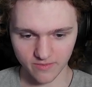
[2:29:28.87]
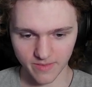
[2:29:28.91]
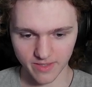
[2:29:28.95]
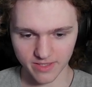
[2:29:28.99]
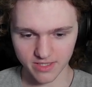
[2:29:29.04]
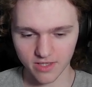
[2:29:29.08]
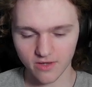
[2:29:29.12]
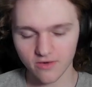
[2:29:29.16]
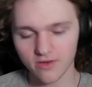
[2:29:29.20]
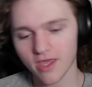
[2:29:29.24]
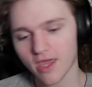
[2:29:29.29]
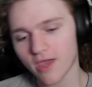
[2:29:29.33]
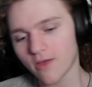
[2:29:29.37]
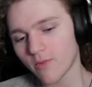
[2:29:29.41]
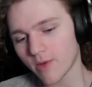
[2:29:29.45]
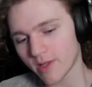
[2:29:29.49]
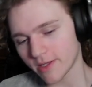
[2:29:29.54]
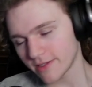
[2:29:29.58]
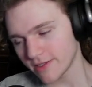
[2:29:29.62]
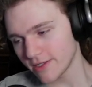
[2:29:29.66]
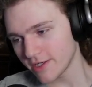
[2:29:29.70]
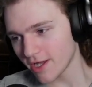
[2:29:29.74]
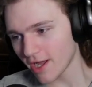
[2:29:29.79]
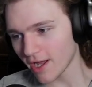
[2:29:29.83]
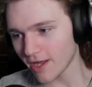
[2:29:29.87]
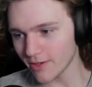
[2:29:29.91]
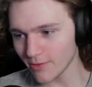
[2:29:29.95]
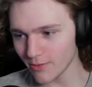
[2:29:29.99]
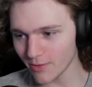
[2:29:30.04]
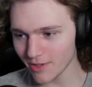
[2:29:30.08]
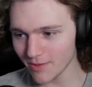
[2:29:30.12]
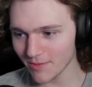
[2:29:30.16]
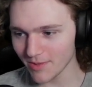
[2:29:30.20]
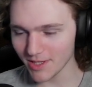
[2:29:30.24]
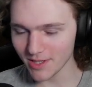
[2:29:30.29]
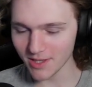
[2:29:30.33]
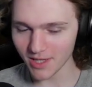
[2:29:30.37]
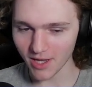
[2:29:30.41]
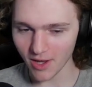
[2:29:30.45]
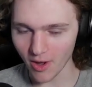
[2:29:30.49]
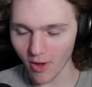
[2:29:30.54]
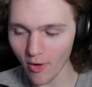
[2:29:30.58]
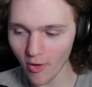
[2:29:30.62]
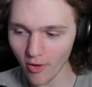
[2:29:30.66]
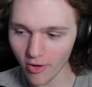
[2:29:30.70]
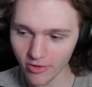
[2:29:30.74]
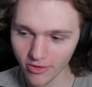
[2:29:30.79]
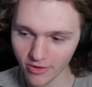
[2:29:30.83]
Okay, well, I don't want to be like,
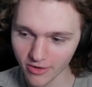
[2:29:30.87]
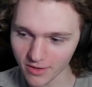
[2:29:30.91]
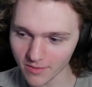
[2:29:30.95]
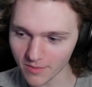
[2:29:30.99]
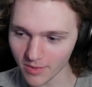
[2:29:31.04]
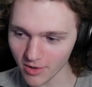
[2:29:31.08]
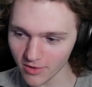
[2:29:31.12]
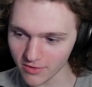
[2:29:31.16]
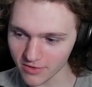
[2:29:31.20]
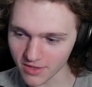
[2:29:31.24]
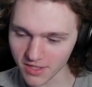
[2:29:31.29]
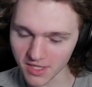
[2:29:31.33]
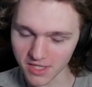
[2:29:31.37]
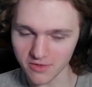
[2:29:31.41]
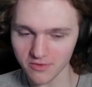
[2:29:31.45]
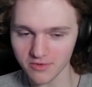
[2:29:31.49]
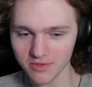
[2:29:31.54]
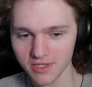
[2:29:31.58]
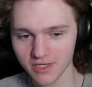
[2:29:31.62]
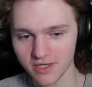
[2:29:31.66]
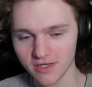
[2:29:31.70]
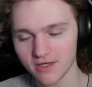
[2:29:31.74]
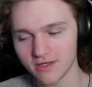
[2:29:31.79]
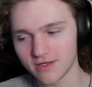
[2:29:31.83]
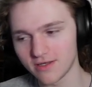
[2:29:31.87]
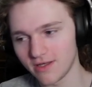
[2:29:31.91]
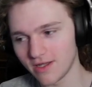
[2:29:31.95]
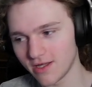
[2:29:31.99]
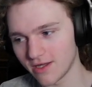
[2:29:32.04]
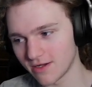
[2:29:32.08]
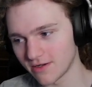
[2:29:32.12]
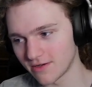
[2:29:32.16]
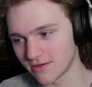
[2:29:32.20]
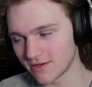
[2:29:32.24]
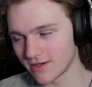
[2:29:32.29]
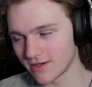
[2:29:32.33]
oh, they're both equally good. No.